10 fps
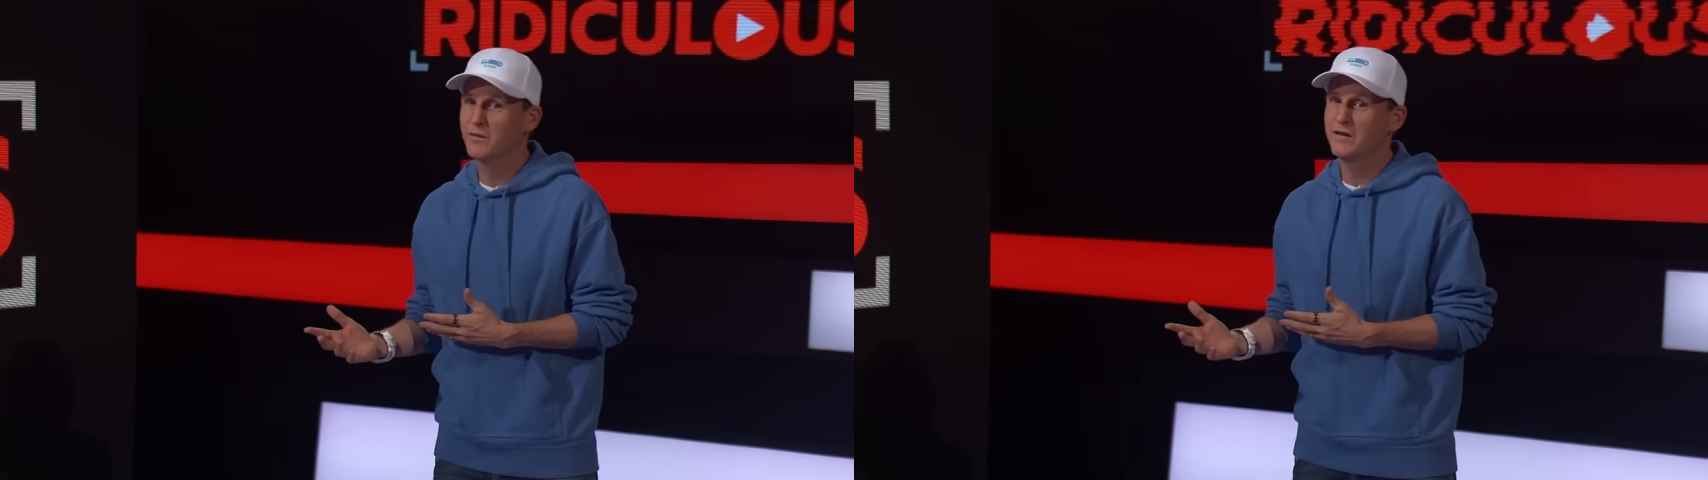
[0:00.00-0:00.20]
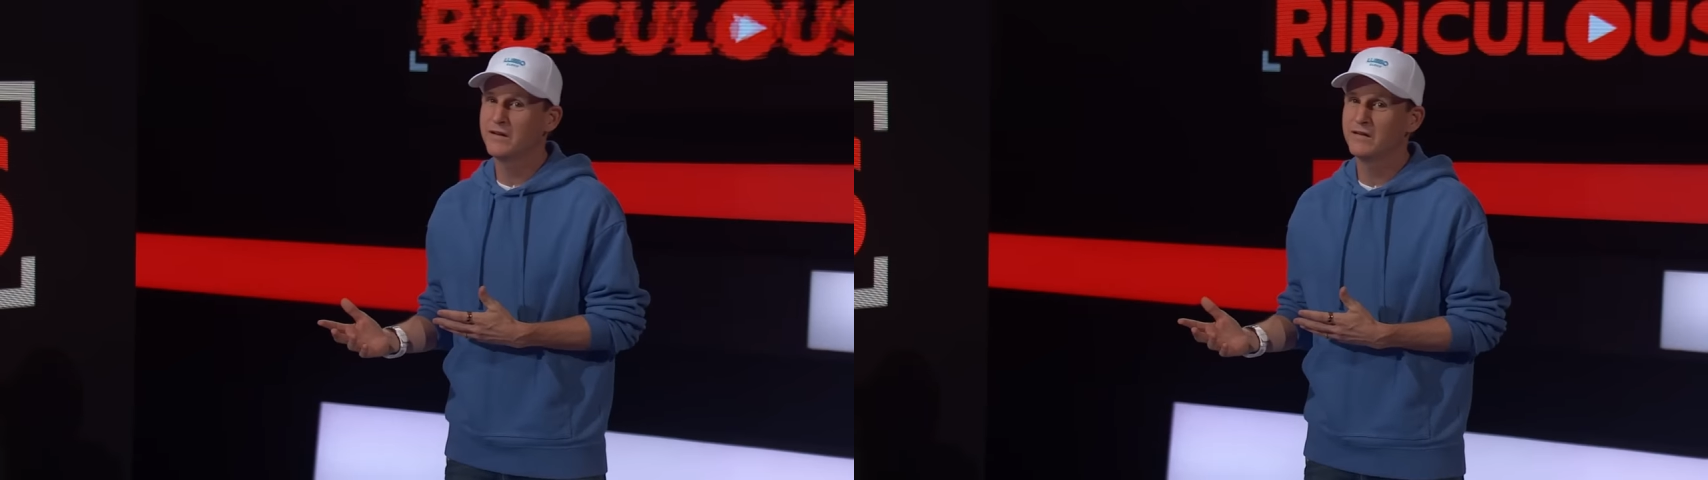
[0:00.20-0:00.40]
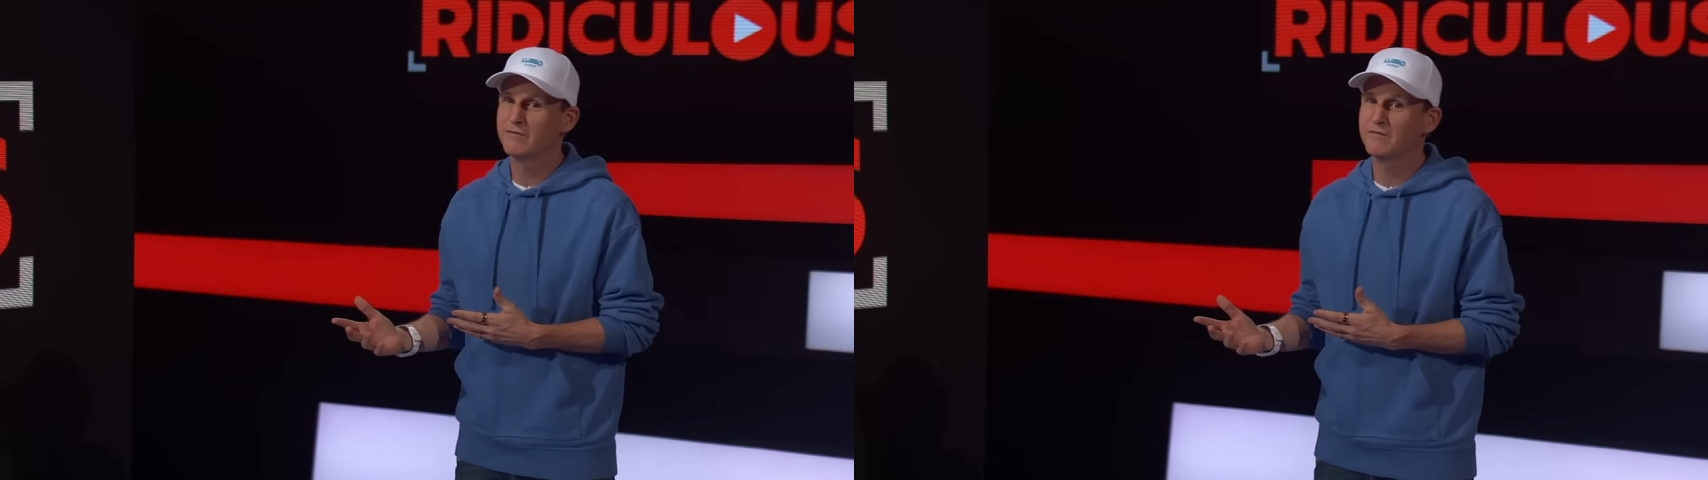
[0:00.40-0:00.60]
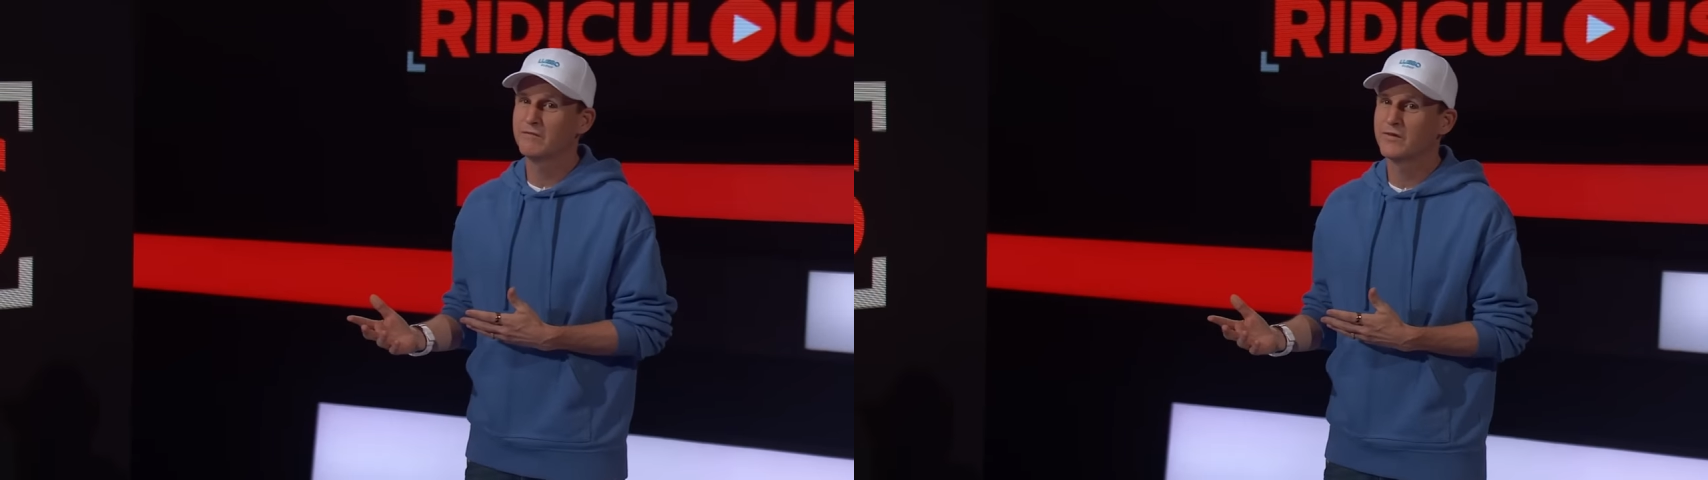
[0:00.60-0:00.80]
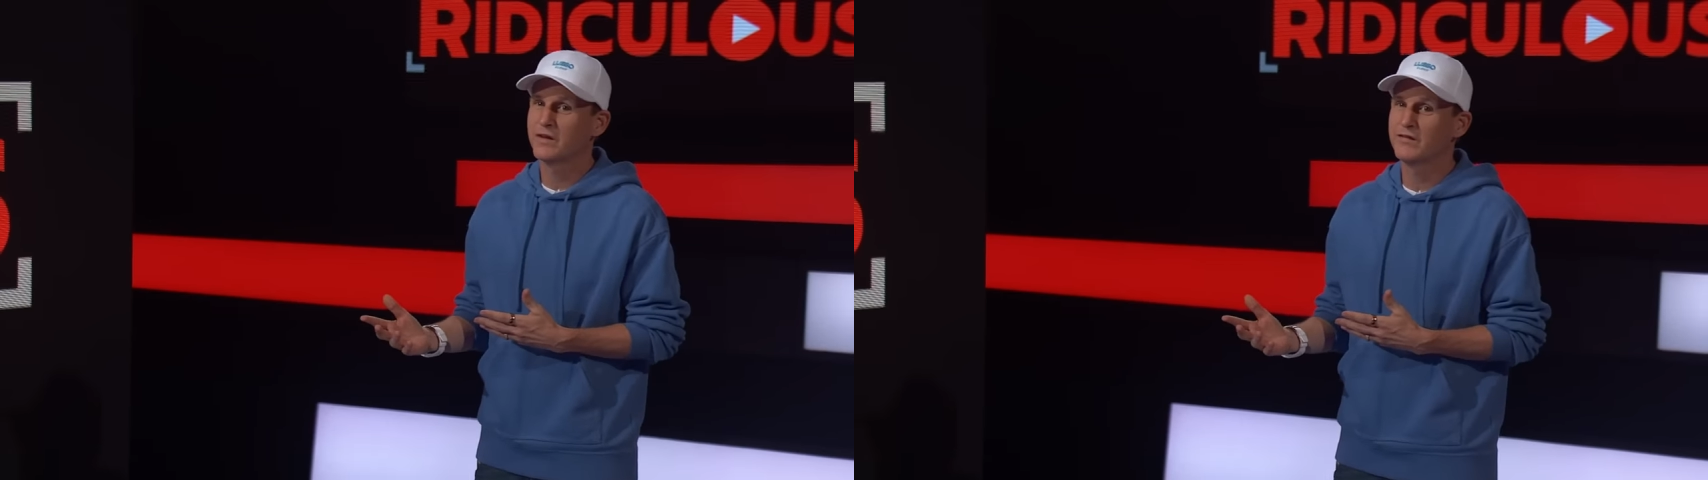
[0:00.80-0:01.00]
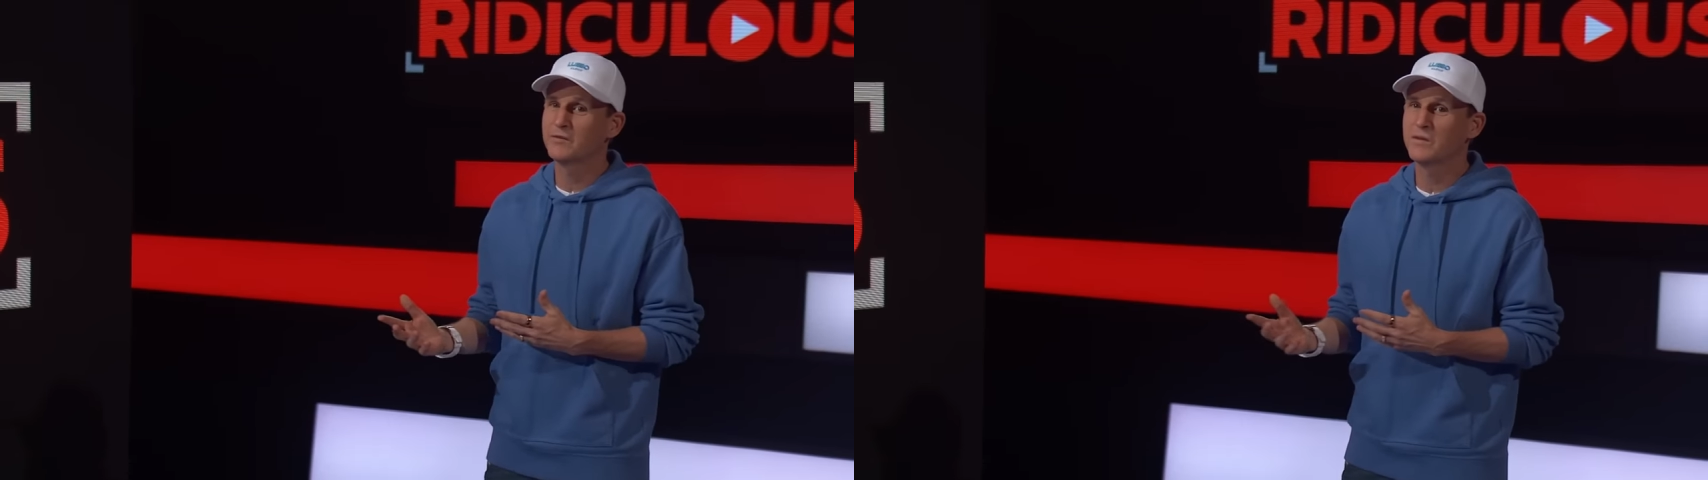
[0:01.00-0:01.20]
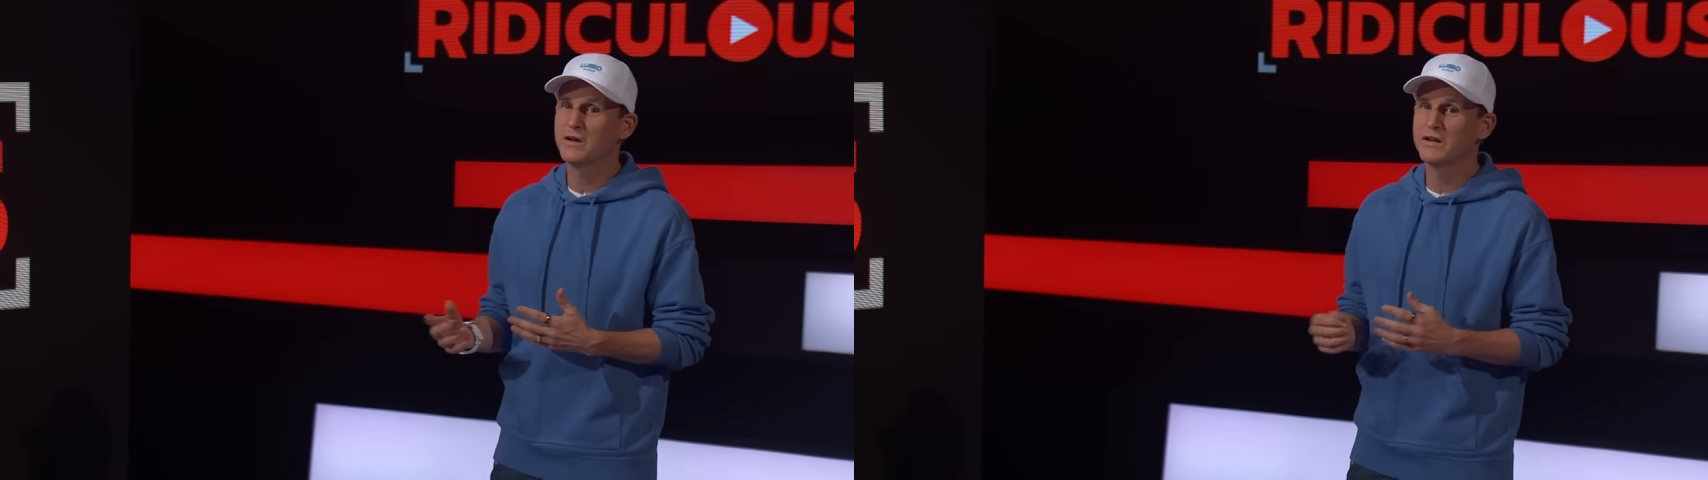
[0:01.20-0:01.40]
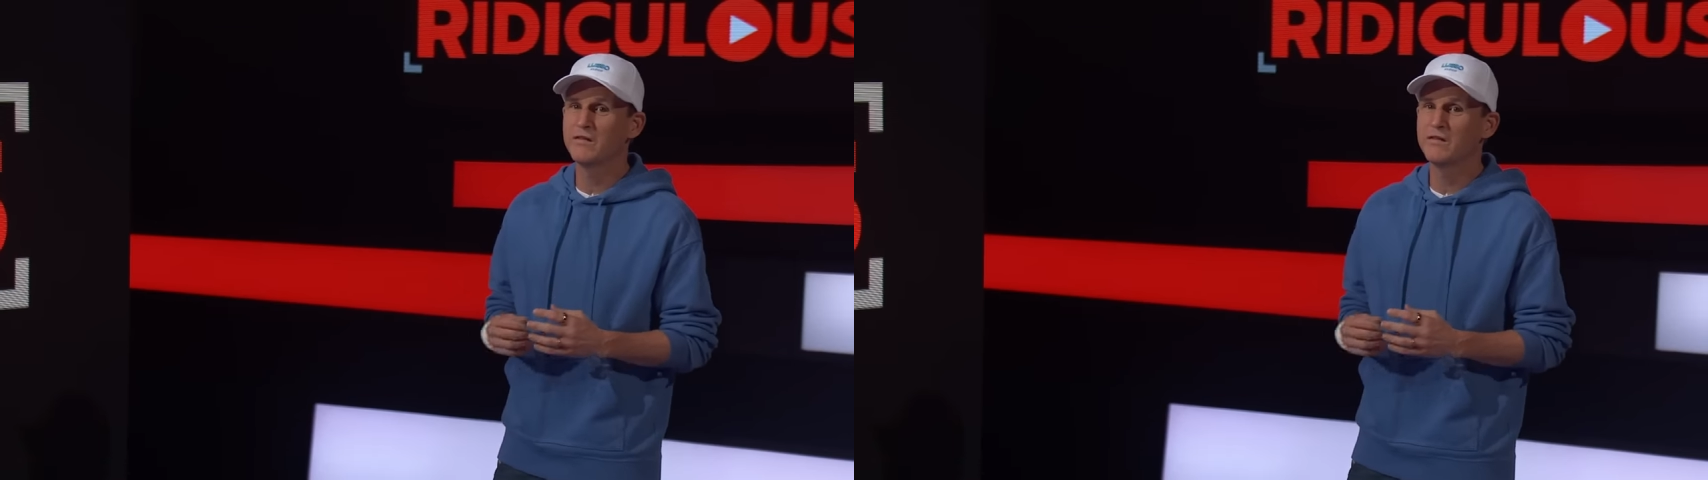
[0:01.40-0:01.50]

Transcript: money, saving yeah. money.